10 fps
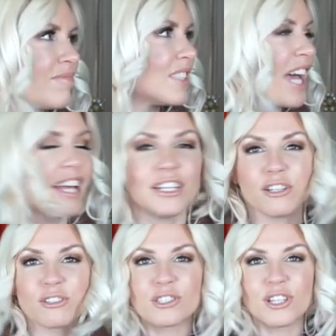10
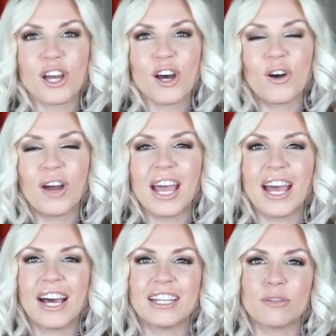years ago
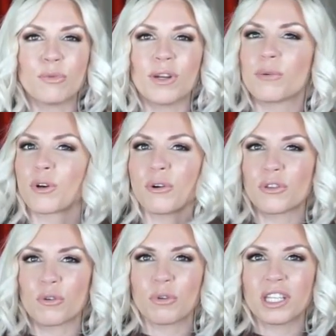and we were
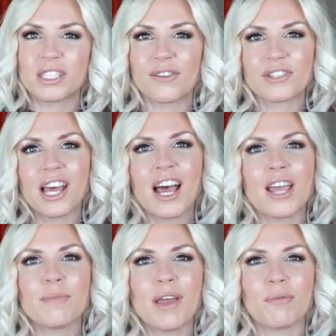going through a really tough
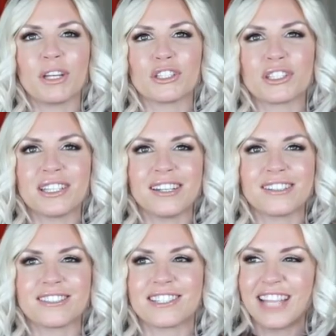time and we just
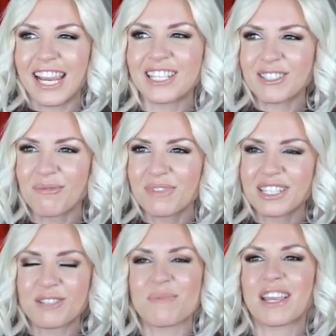needed to say
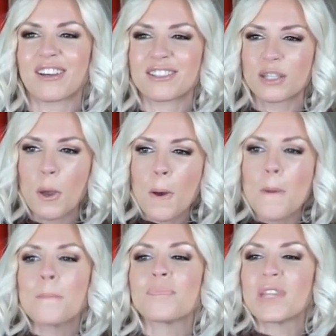something to make us
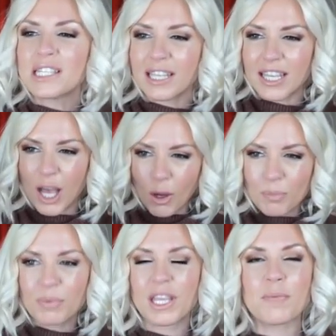
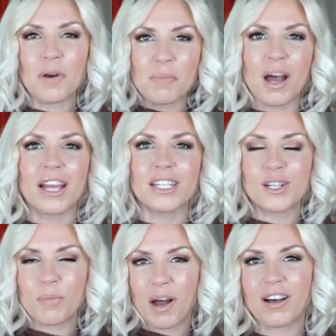help keep our mind
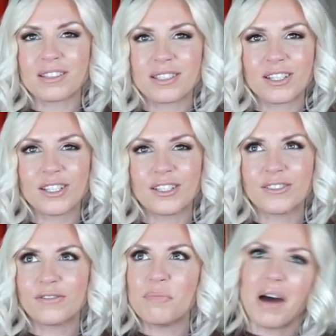in a
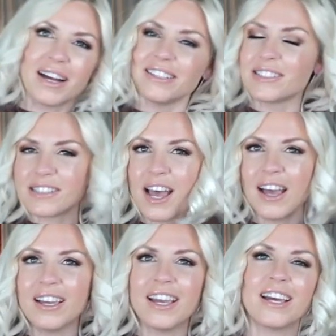positive
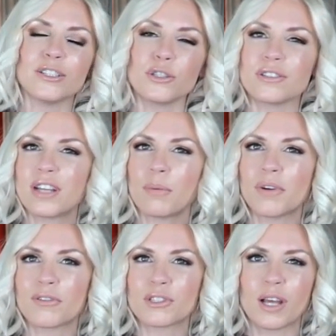mindset and to the top
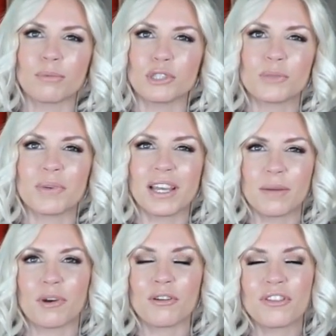never stop just
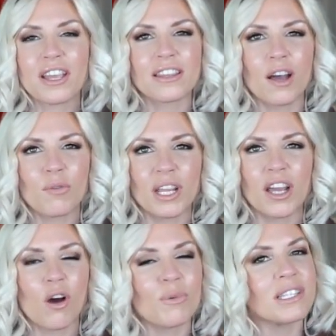became our thing that
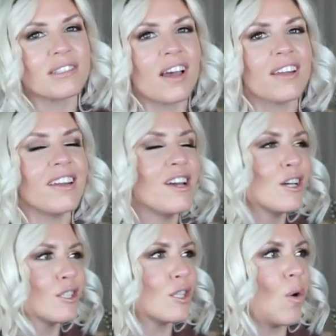we always said
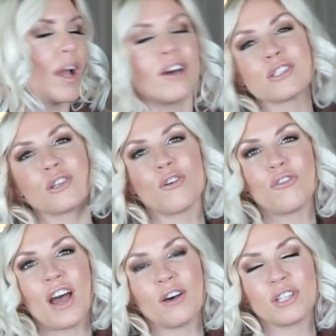so i also
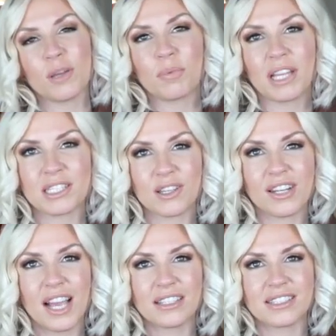found a place on
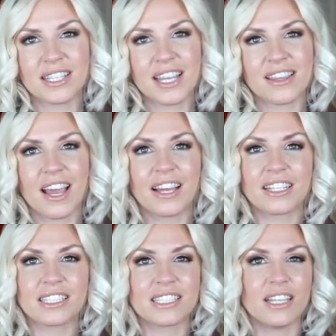etsy
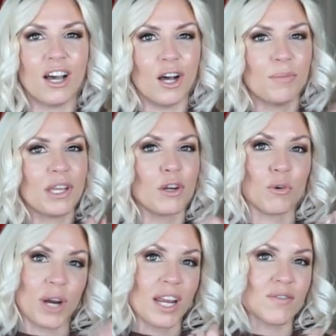that um,
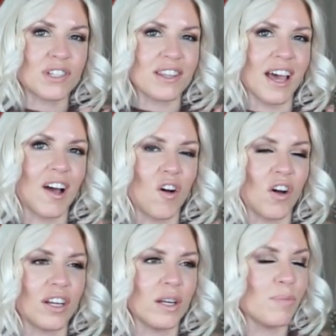engraved that
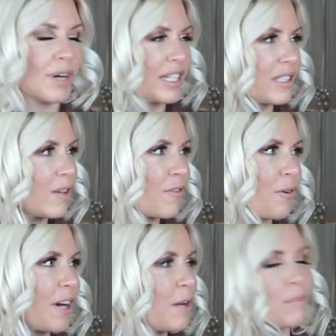on a bracelet
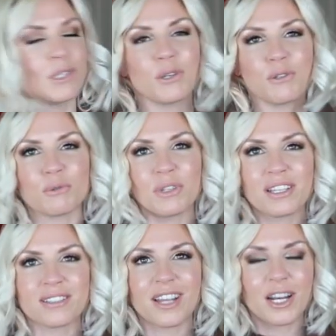for him so he was really
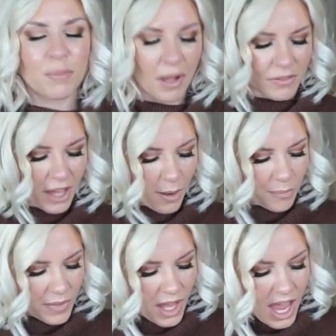excited about
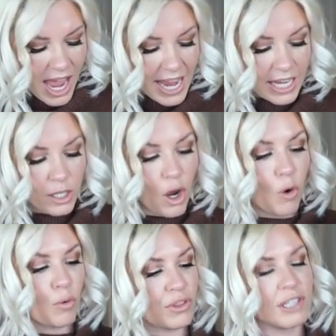that and
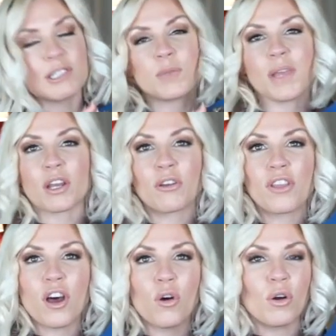oh, this speaker
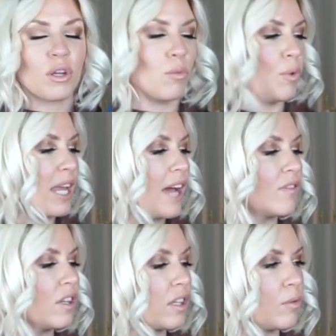though, we
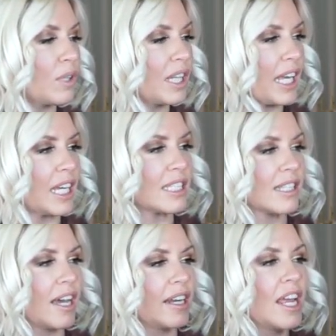have the little one, like I
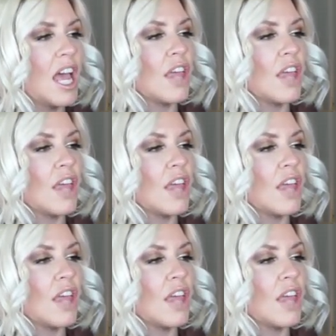said.